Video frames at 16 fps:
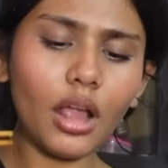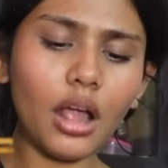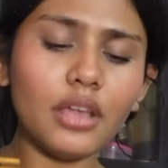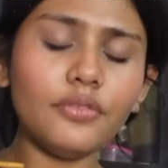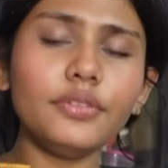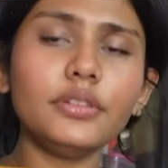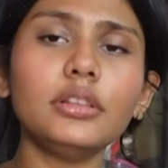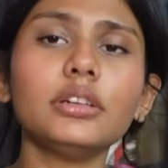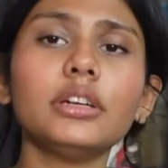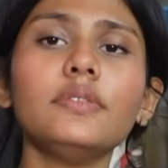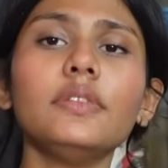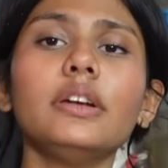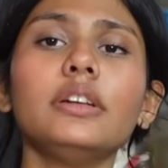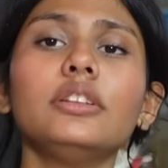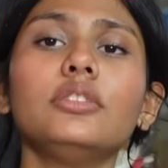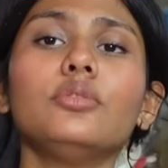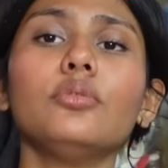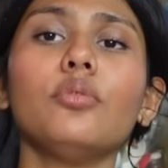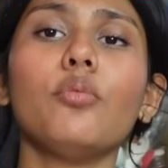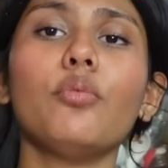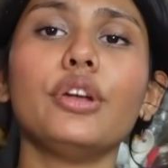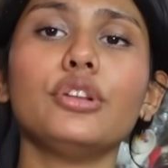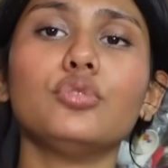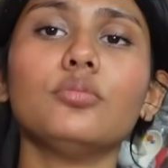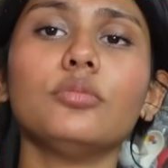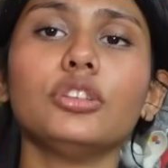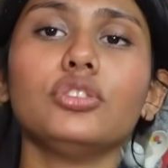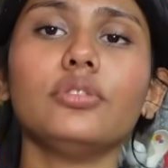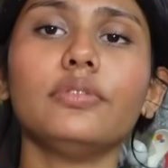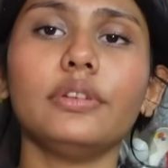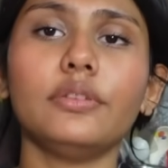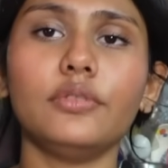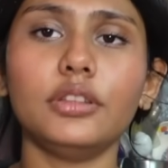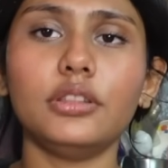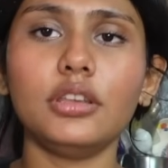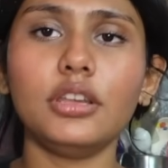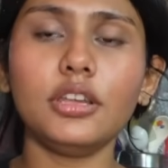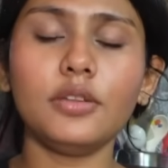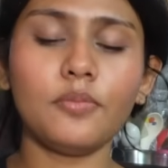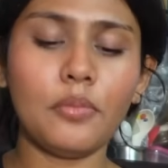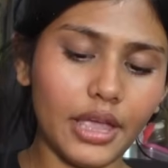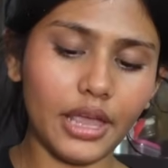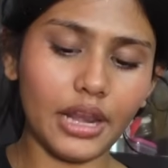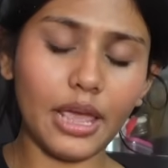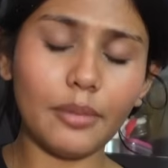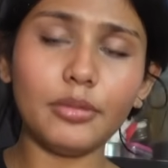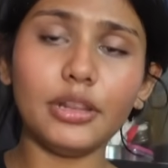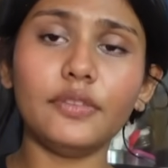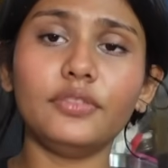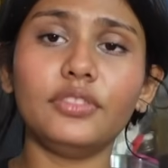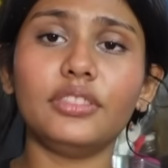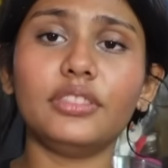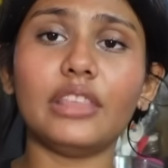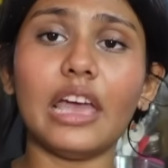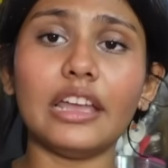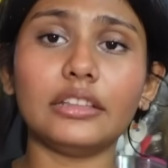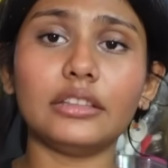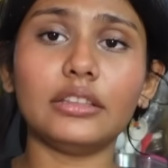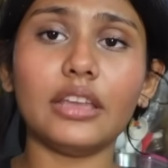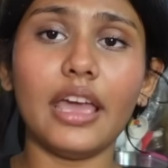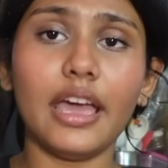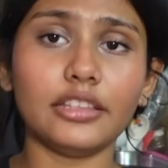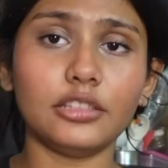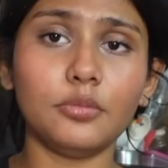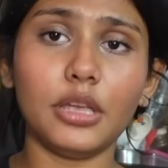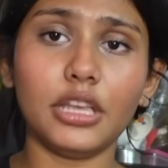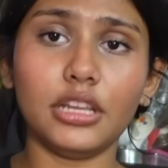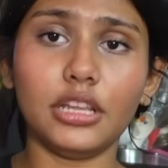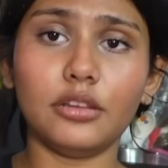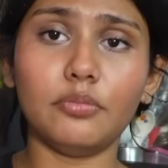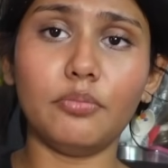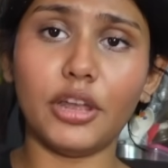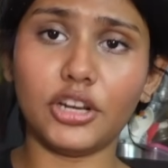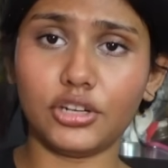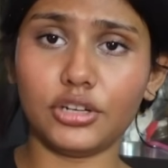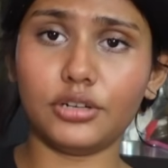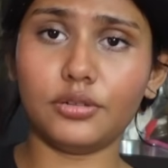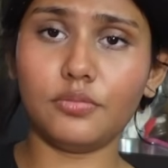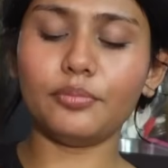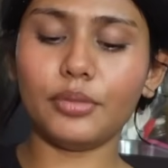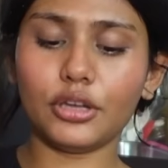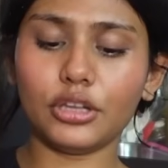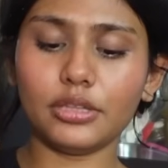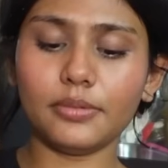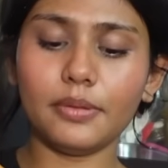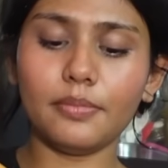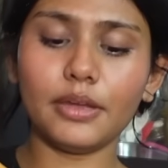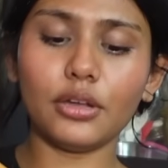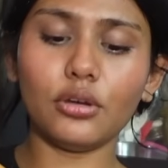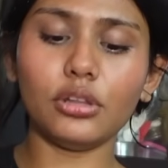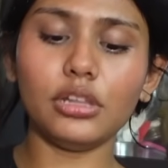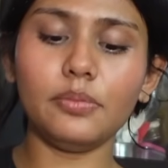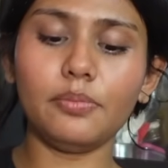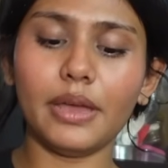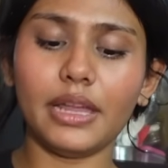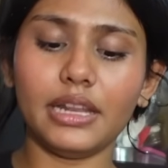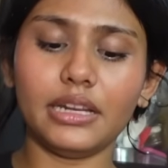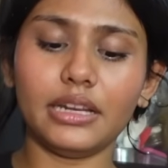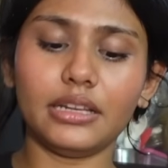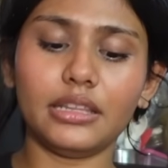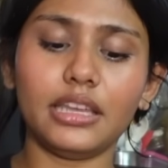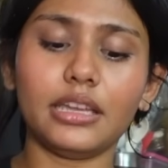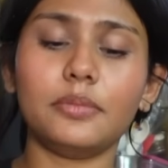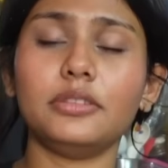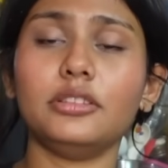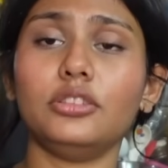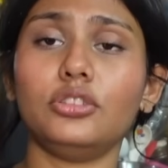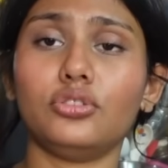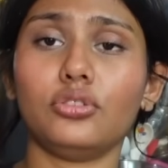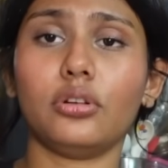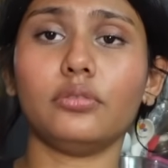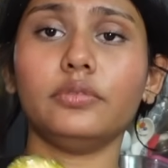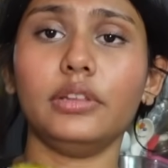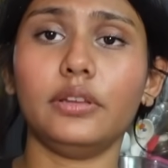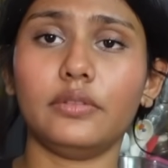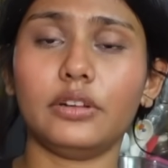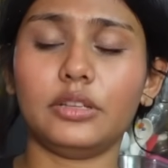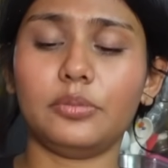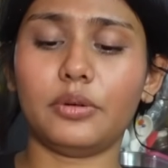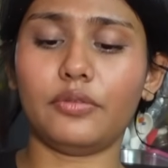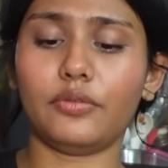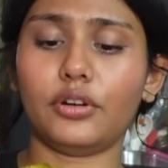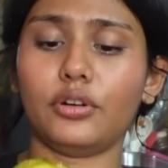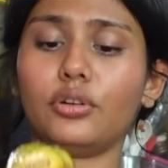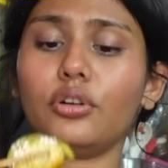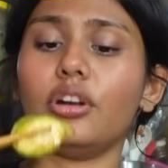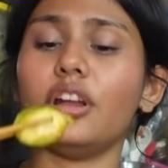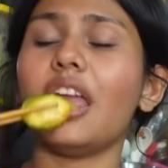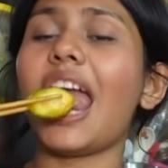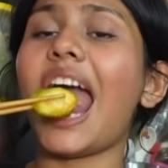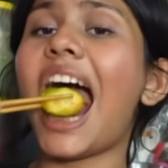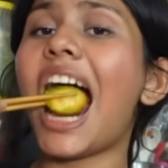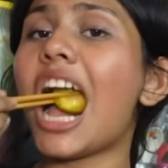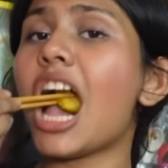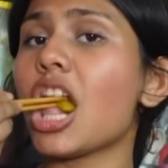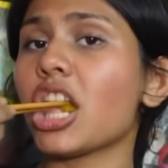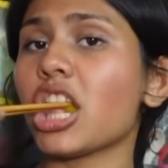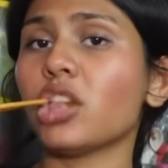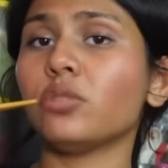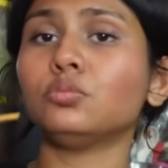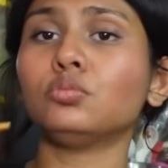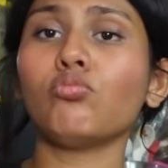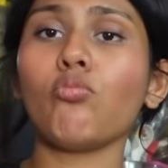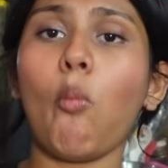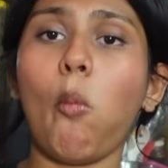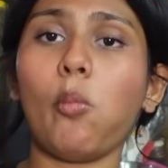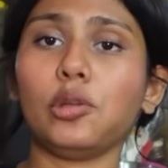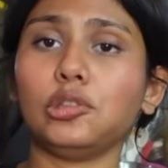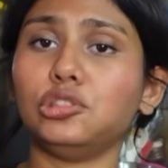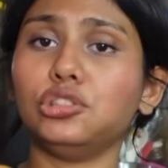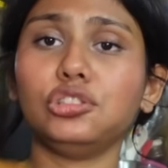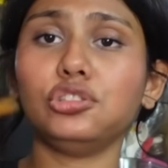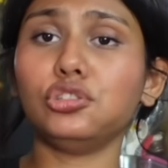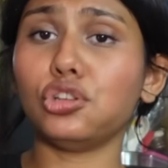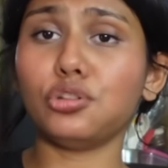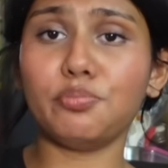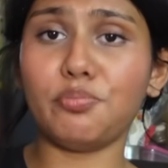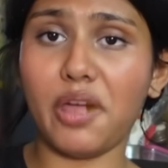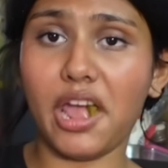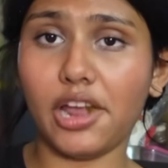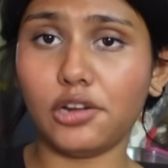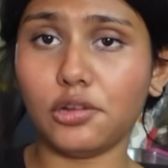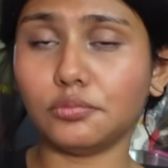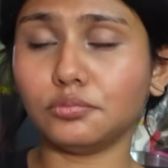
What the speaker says: I feel like I've added way too much of everything, and I believe that has made it better. Because I'm a Bengali palate, it take a bit strong flavors prefer kore. But this is not bad.